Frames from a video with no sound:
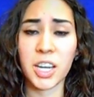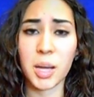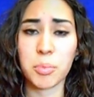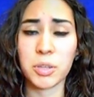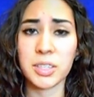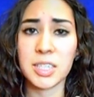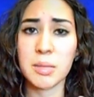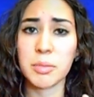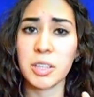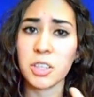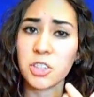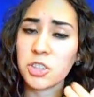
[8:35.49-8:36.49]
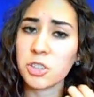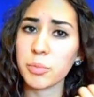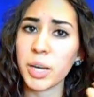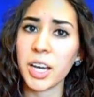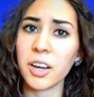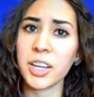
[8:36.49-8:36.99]
I put deep conditioner in my
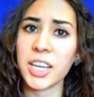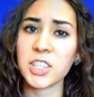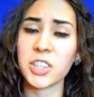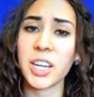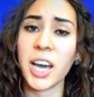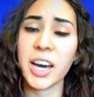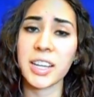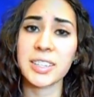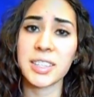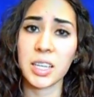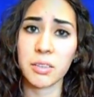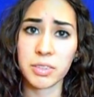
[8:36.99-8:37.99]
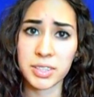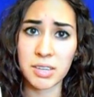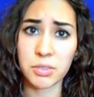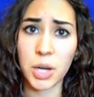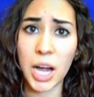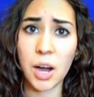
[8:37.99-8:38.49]
hair yesterday, and I had it sitting for
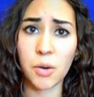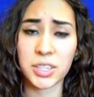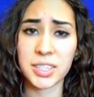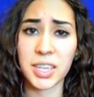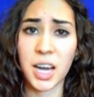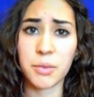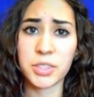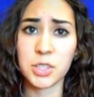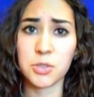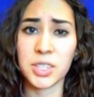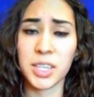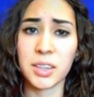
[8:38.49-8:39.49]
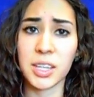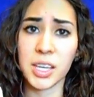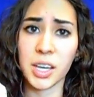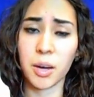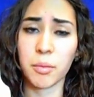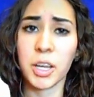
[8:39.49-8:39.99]
several hours, and I was using
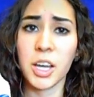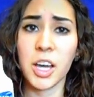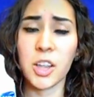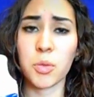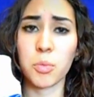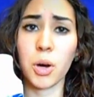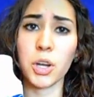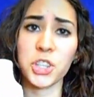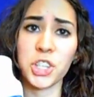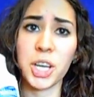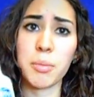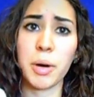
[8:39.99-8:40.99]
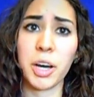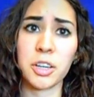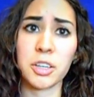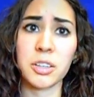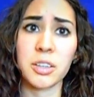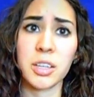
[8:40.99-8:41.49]
the raw shea butter